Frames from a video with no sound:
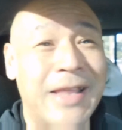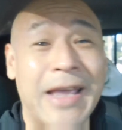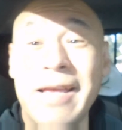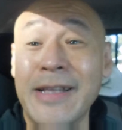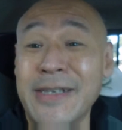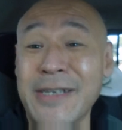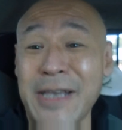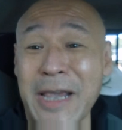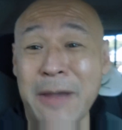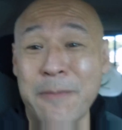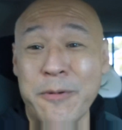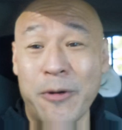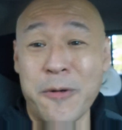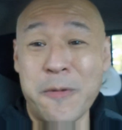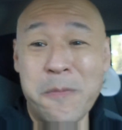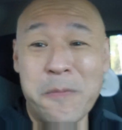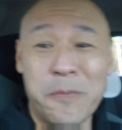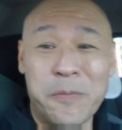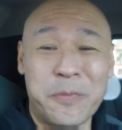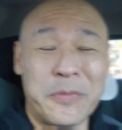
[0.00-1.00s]

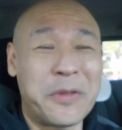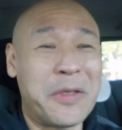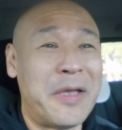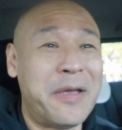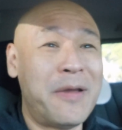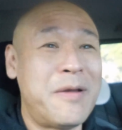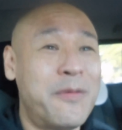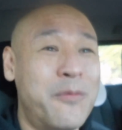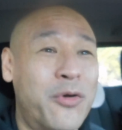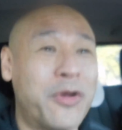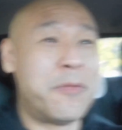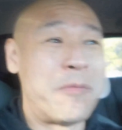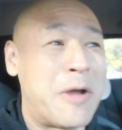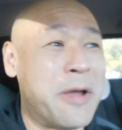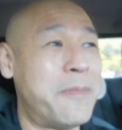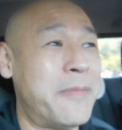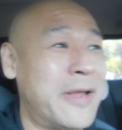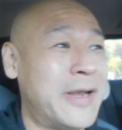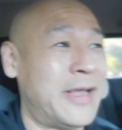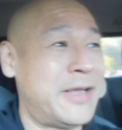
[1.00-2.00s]
landscaper, one of
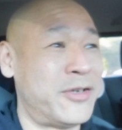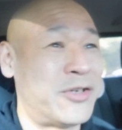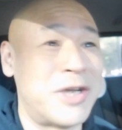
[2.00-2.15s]
my many